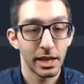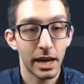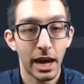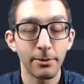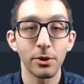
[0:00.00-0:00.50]

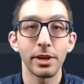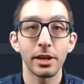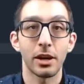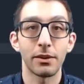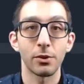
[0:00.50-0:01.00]
I'm going to
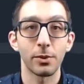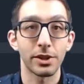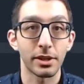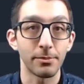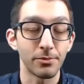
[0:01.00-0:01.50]
cover what the
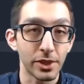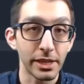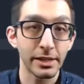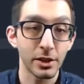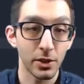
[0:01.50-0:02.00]

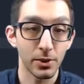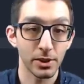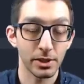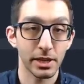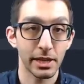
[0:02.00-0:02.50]
completed code
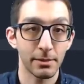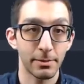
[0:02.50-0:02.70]
looks like,